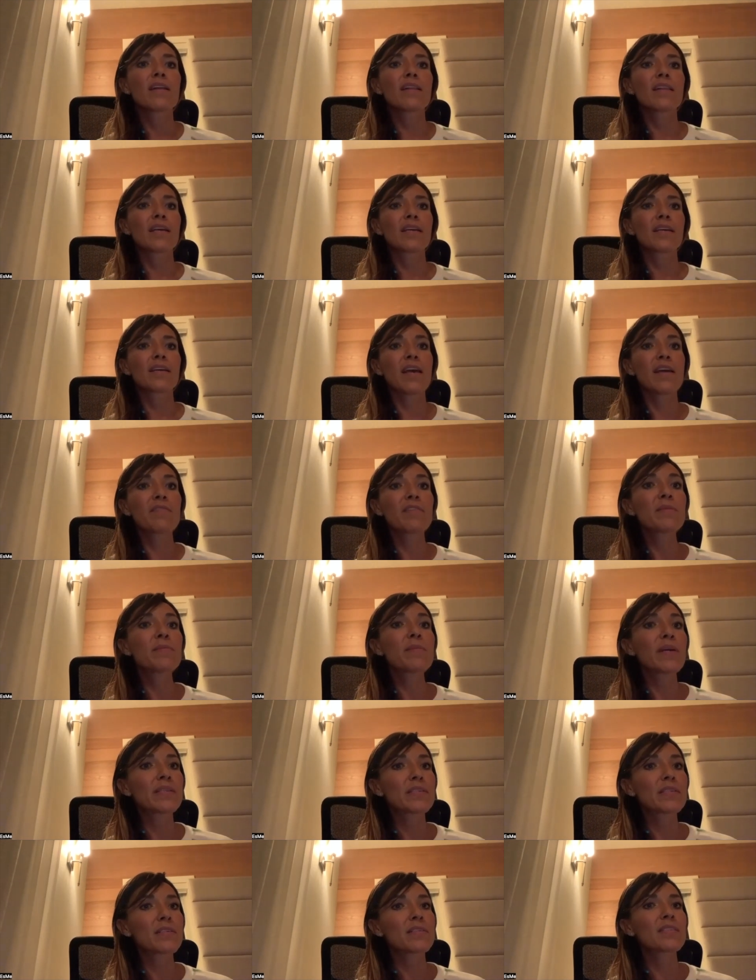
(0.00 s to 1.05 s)
like heavy
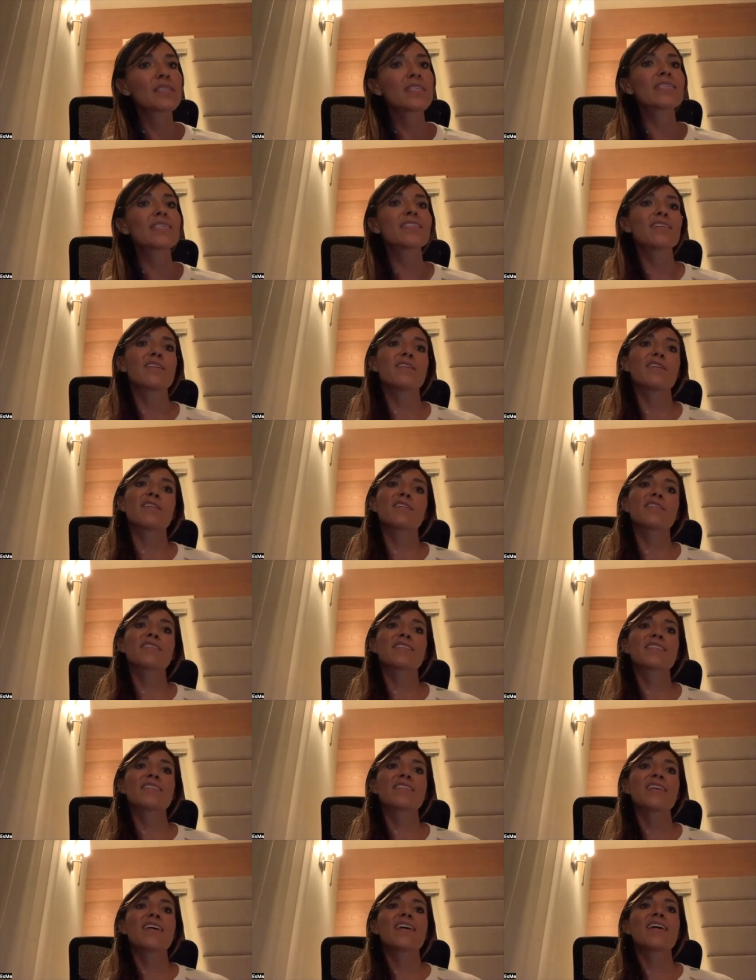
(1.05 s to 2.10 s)
metal
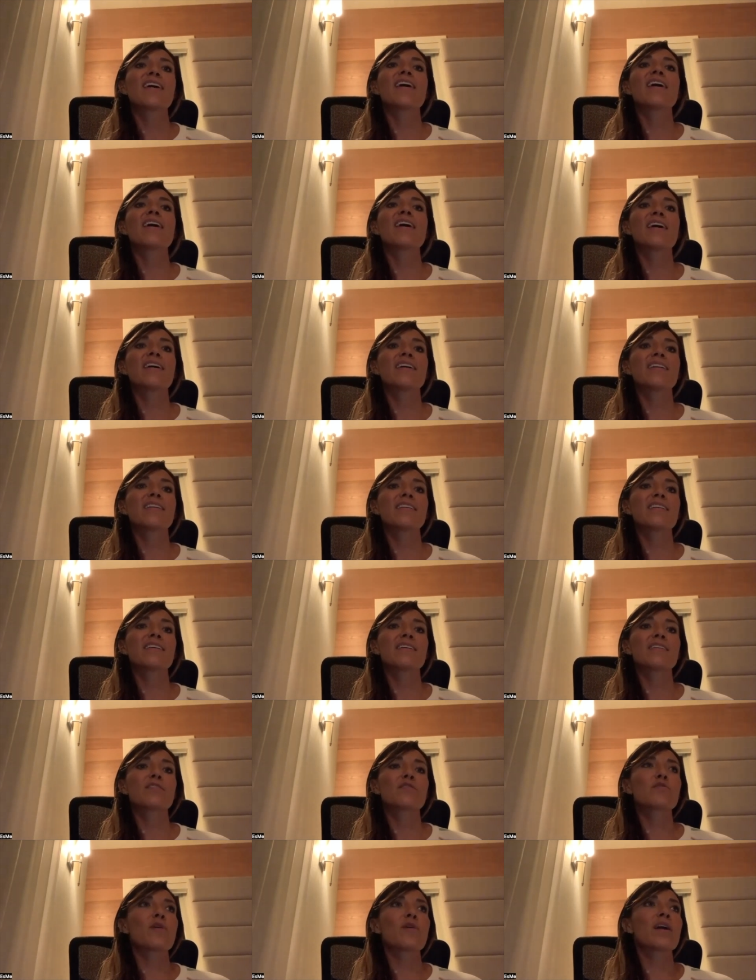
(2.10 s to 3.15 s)
detox
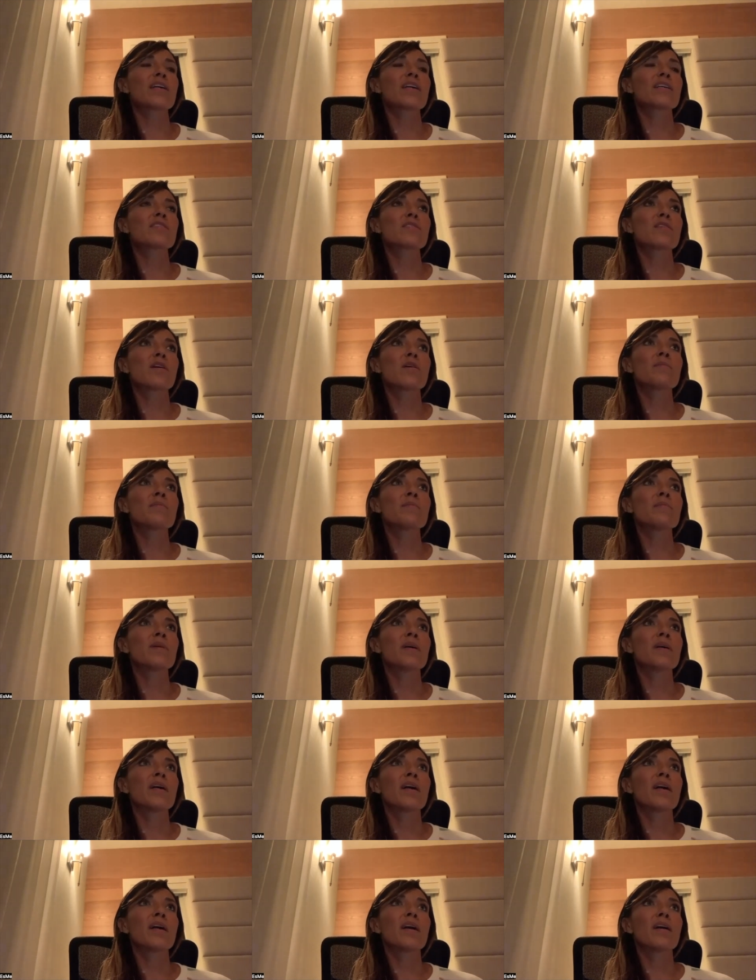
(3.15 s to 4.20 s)
and trying some
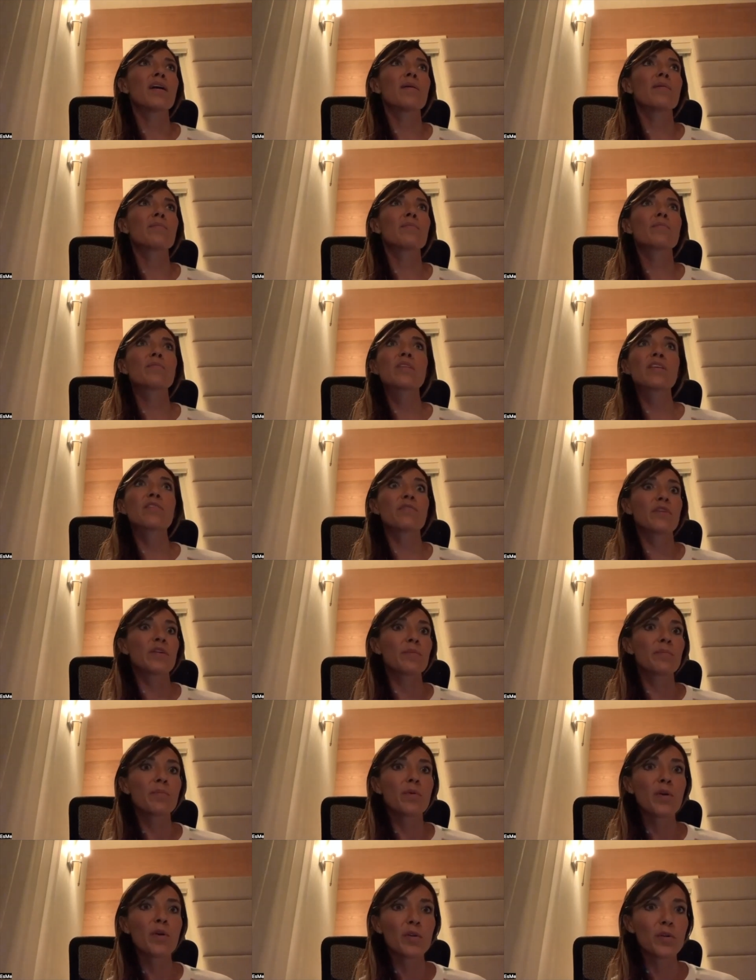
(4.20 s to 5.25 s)
uh,
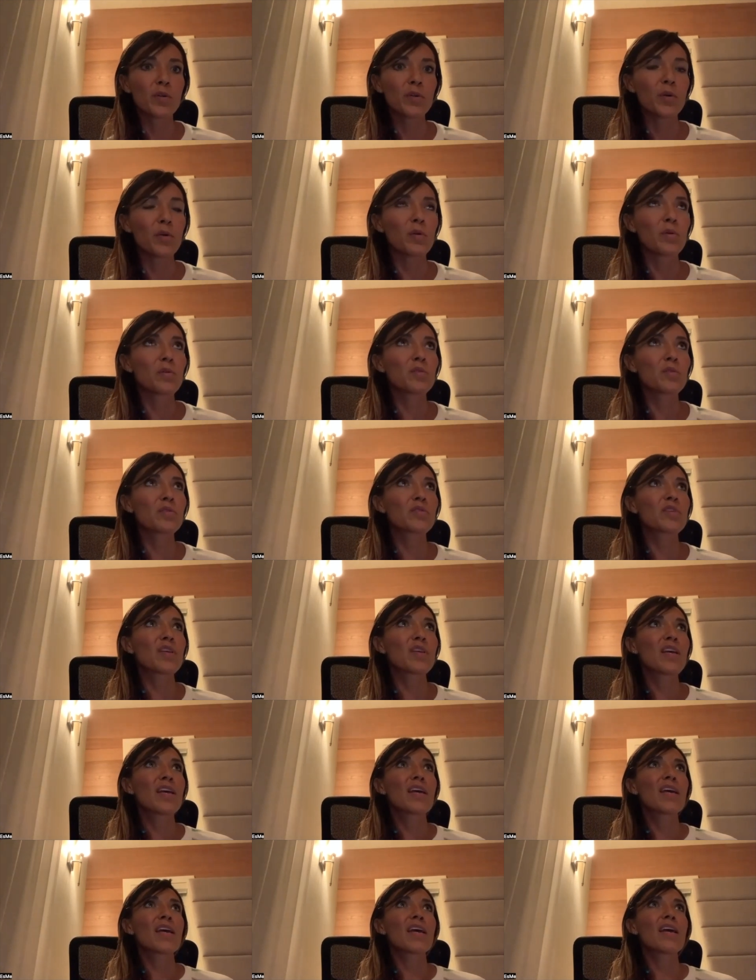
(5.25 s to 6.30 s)
different protocols
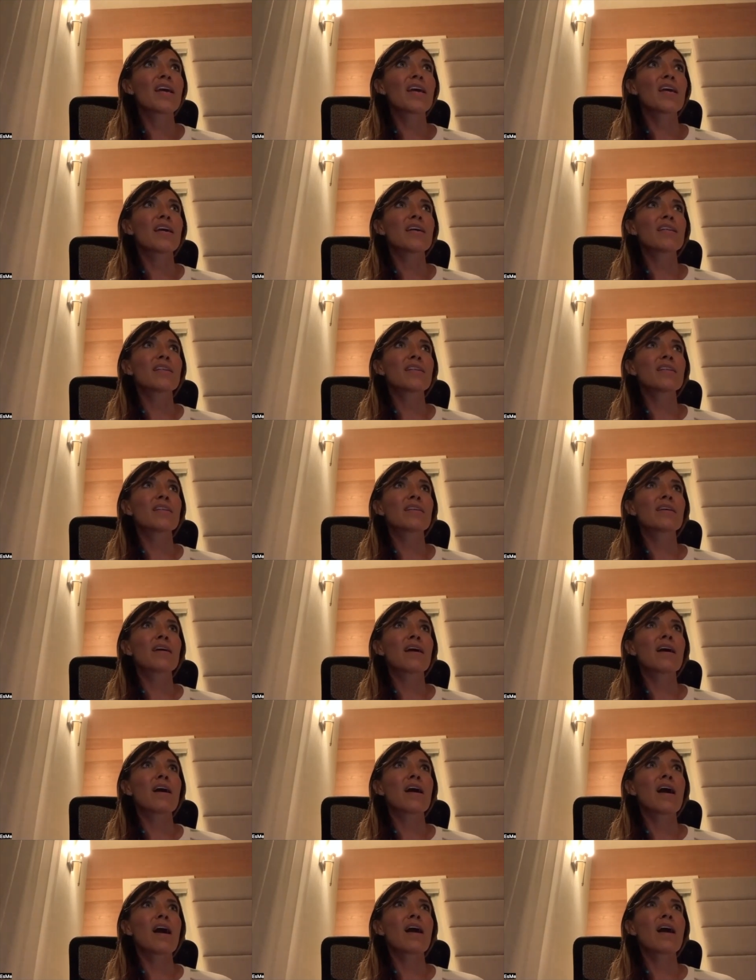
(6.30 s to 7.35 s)
and
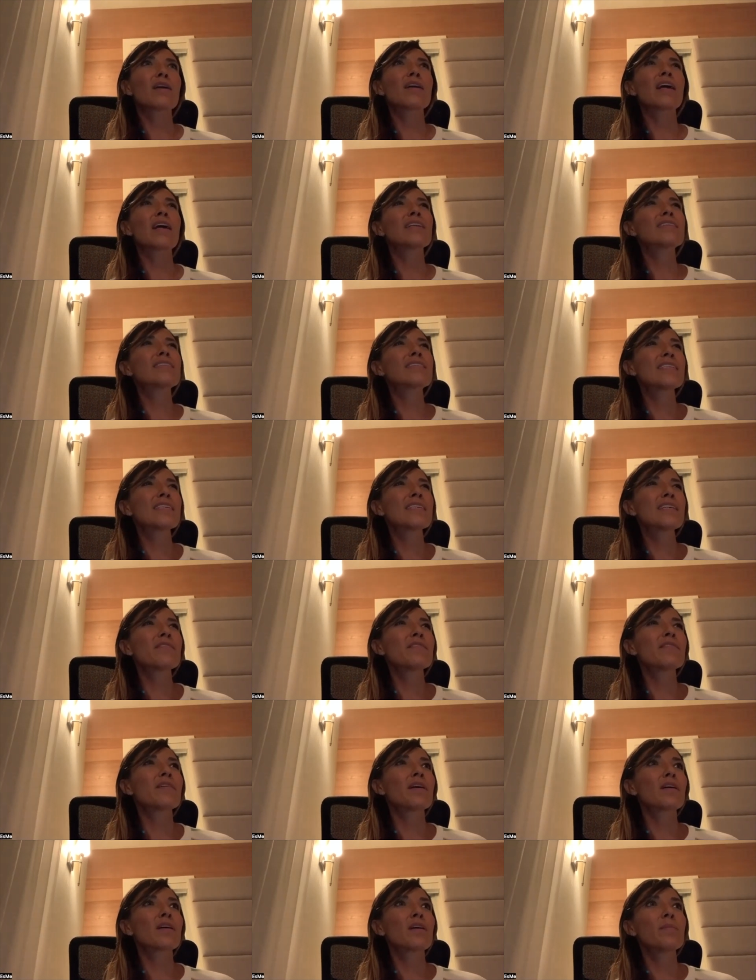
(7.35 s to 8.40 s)
I, I did
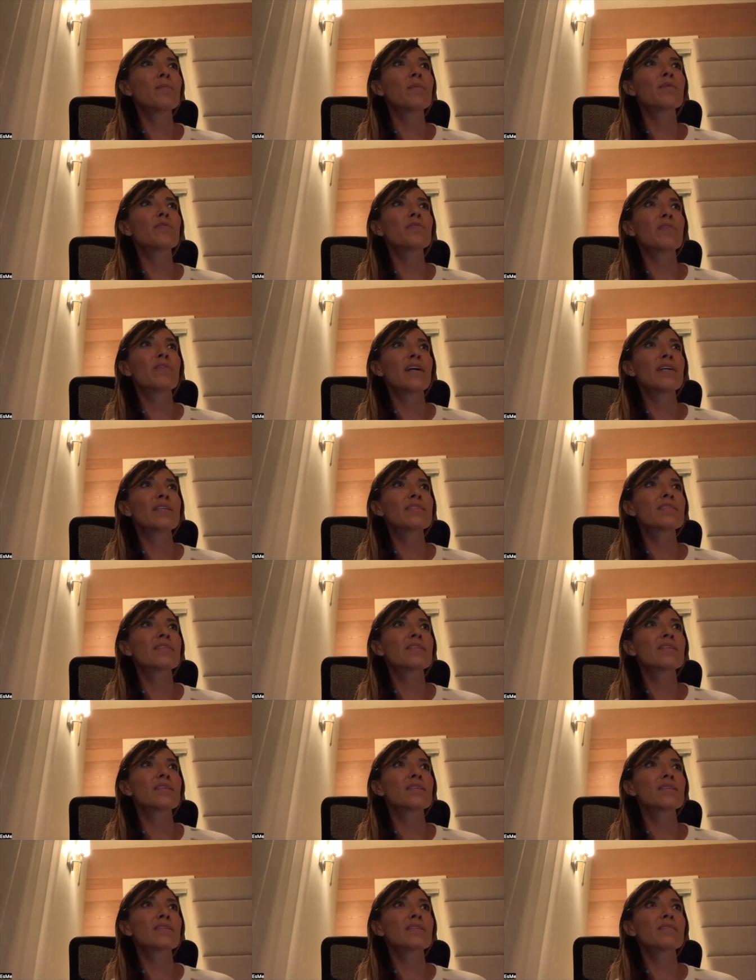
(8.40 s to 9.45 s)
a couple
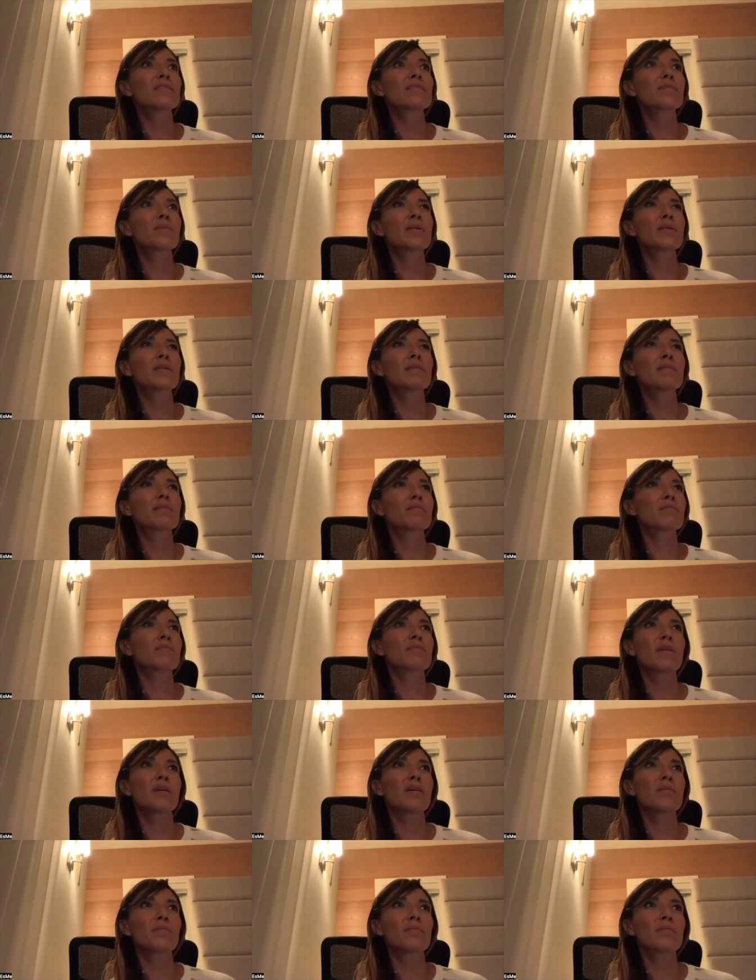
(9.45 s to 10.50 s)
fasting but
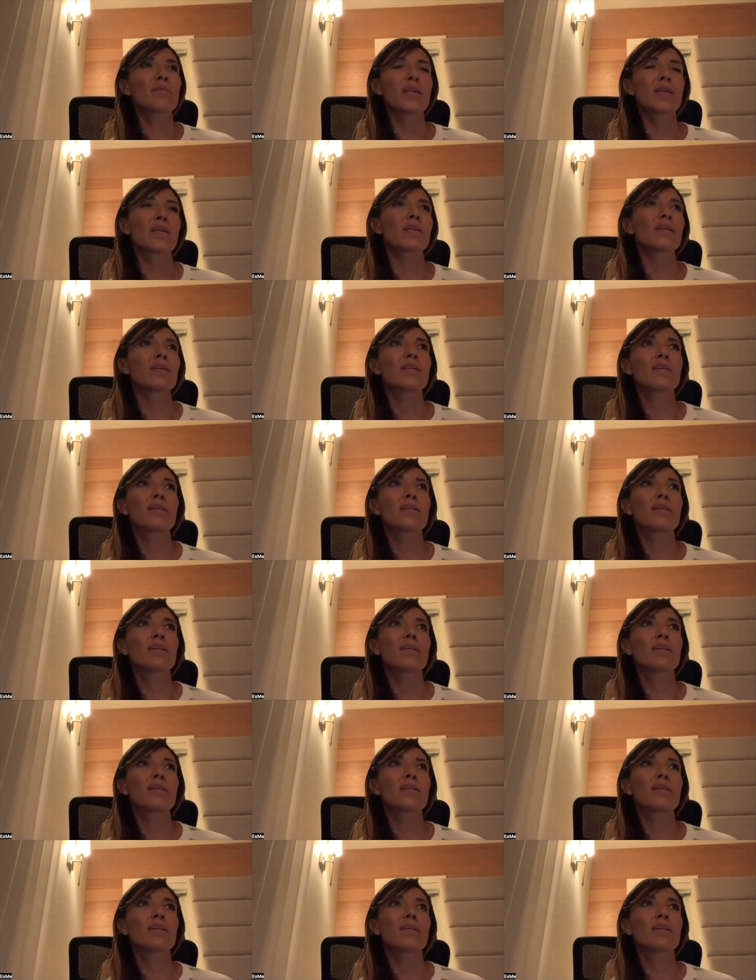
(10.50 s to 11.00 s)
not like